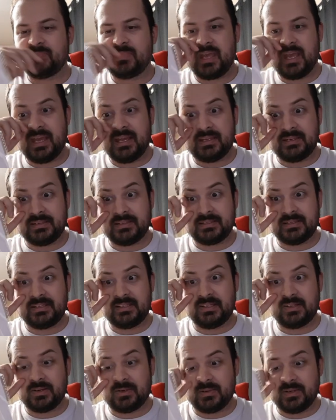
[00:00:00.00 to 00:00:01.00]
And,
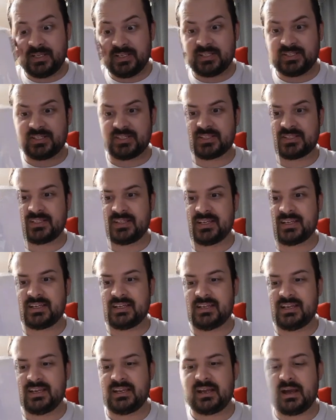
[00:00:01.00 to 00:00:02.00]
it's just like...
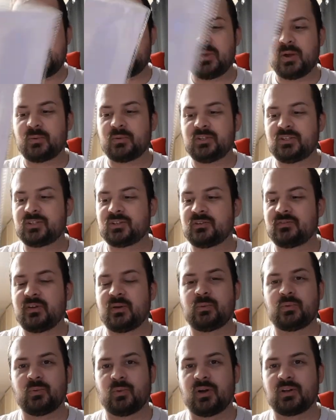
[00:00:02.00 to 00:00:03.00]
I'm not really sure if I
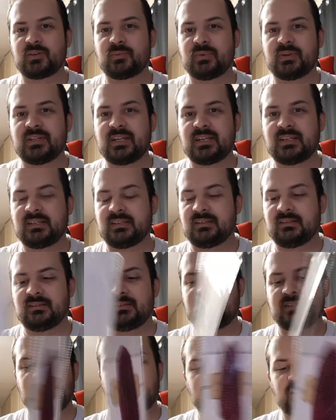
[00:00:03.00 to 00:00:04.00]
would want to bring that to
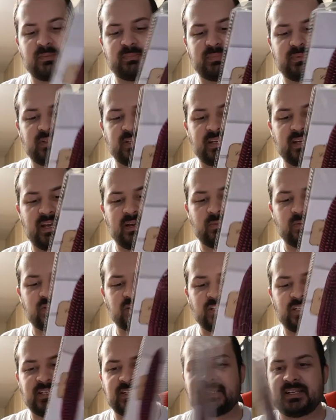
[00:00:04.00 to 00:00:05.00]
LARP like I
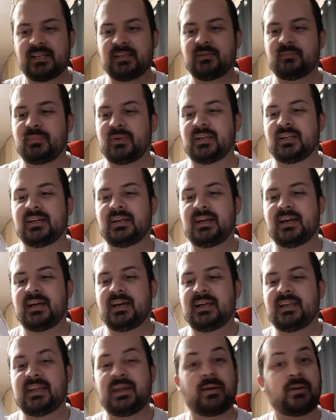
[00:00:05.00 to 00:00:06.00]
originally intended. But
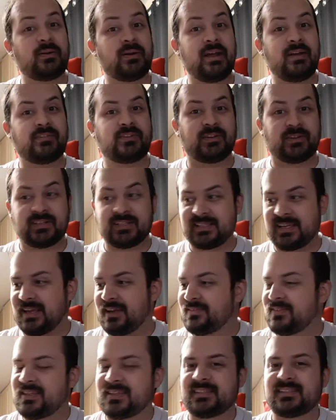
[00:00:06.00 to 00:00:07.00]
now I don't have to because I
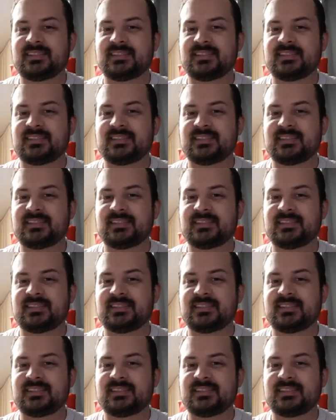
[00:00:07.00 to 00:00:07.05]
have this.